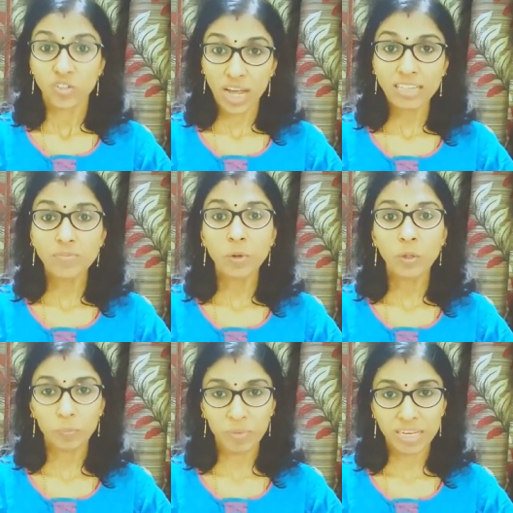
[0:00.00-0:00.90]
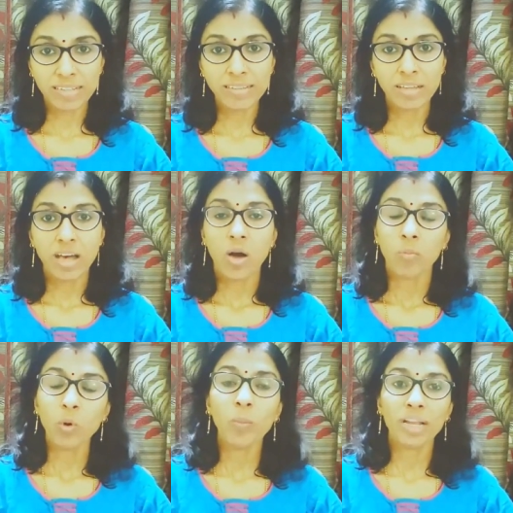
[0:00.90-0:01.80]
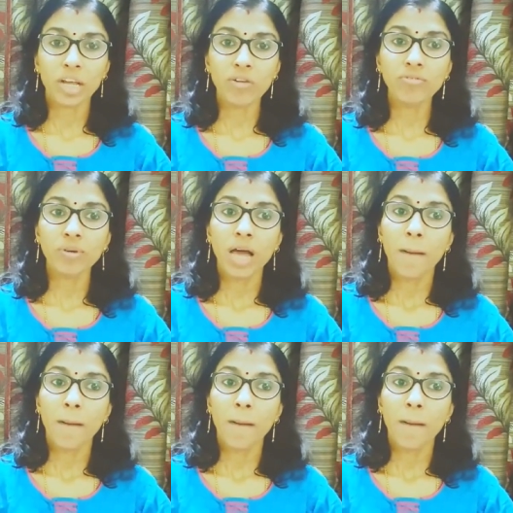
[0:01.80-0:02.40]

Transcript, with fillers: Transport means movement of